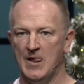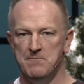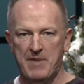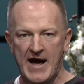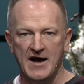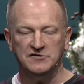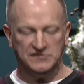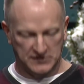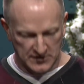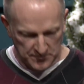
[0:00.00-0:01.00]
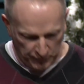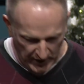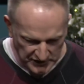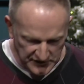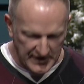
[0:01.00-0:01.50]
past,
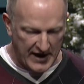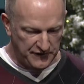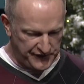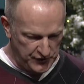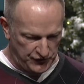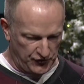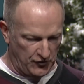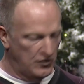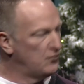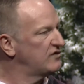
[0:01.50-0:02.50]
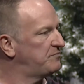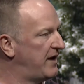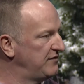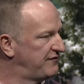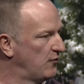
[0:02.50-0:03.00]
present, and future, was
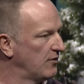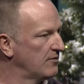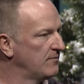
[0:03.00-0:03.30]
paid for.